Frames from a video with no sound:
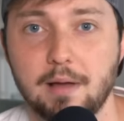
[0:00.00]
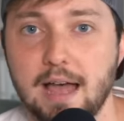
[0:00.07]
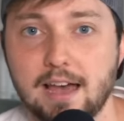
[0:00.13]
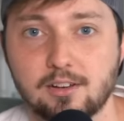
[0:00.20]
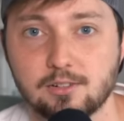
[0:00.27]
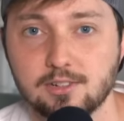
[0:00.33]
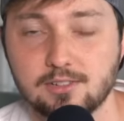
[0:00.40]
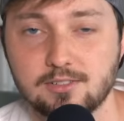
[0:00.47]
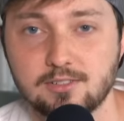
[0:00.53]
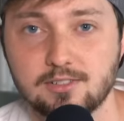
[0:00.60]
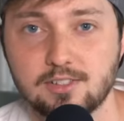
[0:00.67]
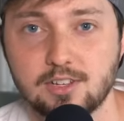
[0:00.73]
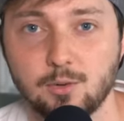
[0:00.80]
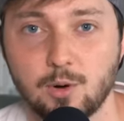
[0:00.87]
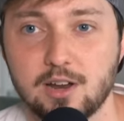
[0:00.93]
battle
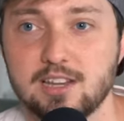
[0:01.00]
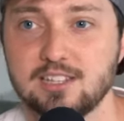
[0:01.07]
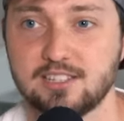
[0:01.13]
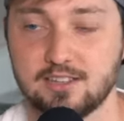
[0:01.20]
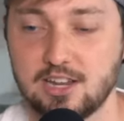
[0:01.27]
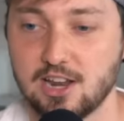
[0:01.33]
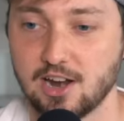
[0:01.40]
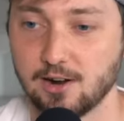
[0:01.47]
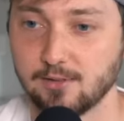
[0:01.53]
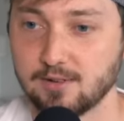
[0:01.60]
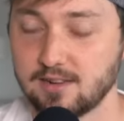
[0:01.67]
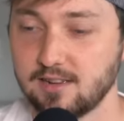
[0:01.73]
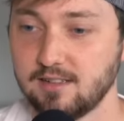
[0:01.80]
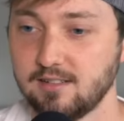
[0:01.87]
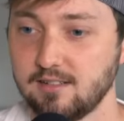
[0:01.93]
where he's, you know,
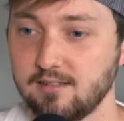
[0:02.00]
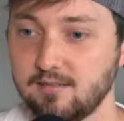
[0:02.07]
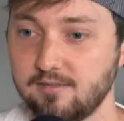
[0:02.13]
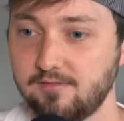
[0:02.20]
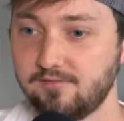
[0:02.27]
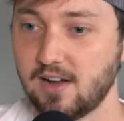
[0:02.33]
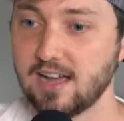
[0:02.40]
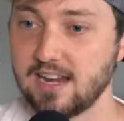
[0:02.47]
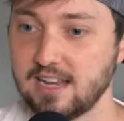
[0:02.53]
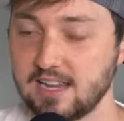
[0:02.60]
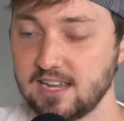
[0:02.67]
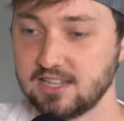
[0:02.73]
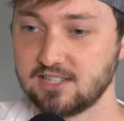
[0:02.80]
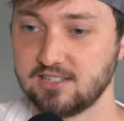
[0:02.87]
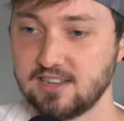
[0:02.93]

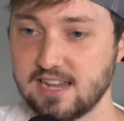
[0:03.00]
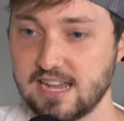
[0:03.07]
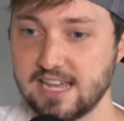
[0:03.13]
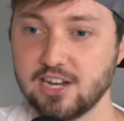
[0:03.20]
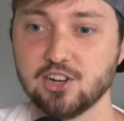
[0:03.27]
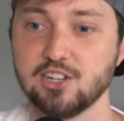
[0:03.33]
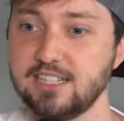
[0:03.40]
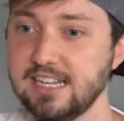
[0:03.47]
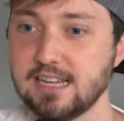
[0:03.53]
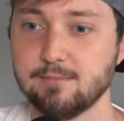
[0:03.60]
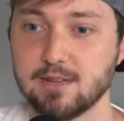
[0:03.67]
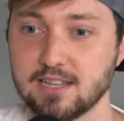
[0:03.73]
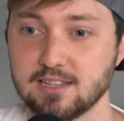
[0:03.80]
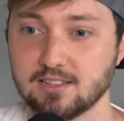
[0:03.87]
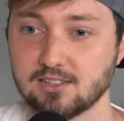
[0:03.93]
fighting his inner
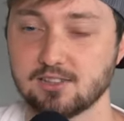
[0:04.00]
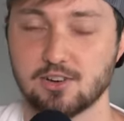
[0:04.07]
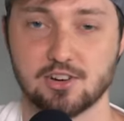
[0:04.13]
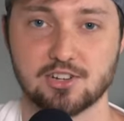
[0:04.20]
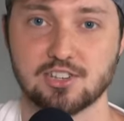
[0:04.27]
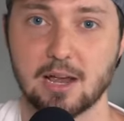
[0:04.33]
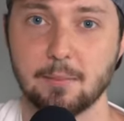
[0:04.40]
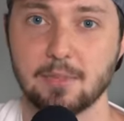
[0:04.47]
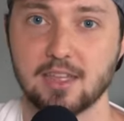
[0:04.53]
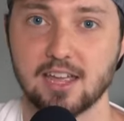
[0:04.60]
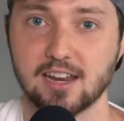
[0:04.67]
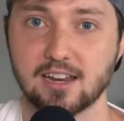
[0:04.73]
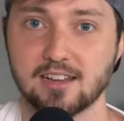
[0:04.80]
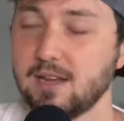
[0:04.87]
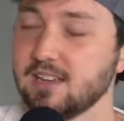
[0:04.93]
demons or
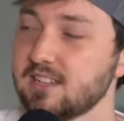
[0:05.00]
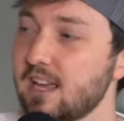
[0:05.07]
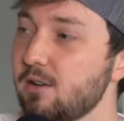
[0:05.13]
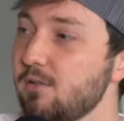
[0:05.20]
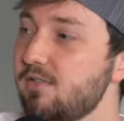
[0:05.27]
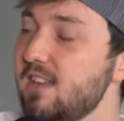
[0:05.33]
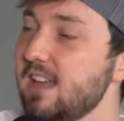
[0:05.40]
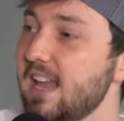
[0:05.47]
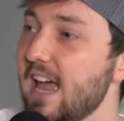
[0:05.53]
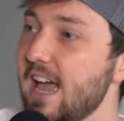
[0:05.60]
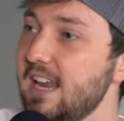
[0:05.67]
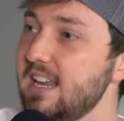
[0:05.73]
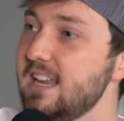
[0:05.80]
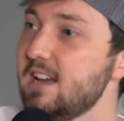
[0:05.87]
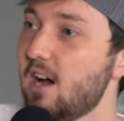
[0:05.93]
something. Because I don't think
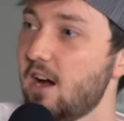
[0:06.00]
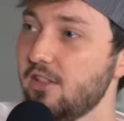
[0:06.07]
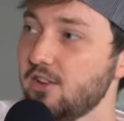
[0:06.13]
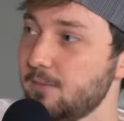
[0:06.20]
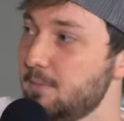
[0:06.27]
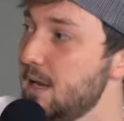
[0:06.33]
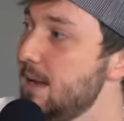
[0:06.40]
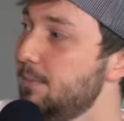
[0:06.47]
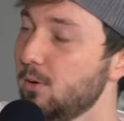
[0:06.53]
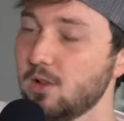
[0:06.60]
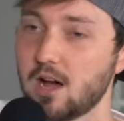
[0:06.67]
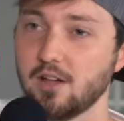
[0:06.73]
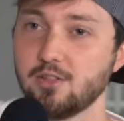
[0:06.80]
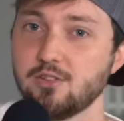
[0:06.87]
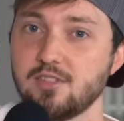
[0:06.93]
any other
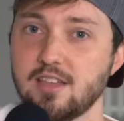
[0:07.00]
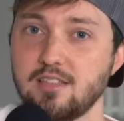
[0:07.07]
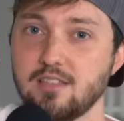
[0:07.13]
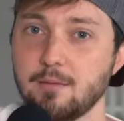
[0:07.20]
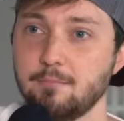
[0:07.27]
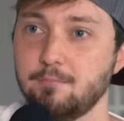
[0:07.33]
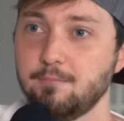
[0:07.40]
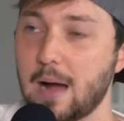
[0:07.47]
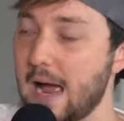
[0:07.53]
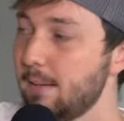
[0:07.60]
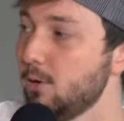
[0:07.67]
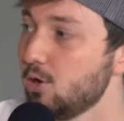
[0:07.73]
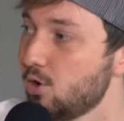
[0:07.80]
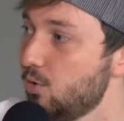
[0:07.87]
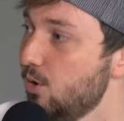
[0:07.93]
people other than the
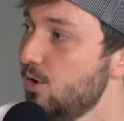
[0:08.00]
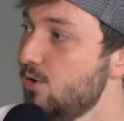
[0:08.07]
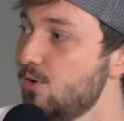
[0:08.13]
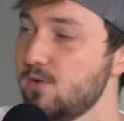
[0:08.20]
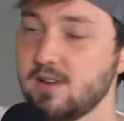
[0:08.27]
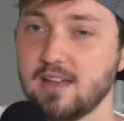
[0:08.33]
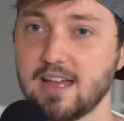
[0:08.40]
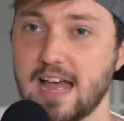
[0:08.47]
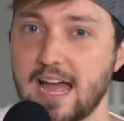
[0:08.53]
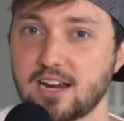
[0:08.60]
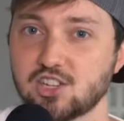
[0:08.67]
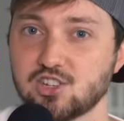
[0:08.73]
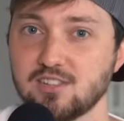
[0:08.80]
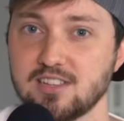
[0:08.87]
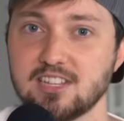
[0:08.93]
Bible crew
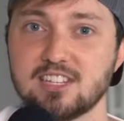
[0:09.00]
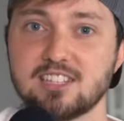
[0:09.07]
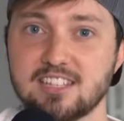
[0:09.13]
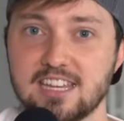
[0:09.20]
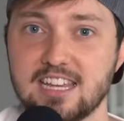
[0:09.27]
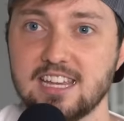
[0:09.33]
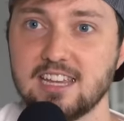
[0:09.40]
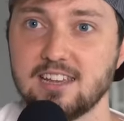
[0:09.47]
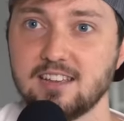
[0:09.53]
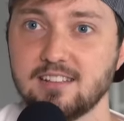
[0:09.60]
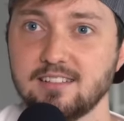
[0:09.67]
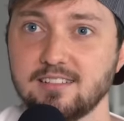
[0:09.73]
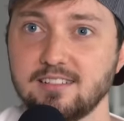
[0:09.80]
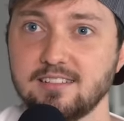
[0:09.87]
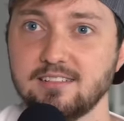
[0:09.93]
actually
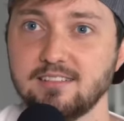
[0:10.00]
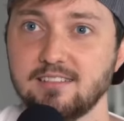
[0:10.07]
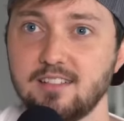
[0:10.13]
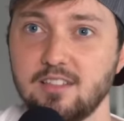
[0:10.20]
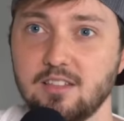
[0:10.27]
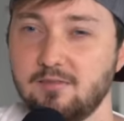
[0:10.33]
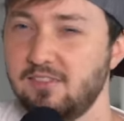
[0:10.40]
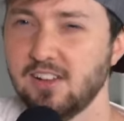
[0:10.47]
see the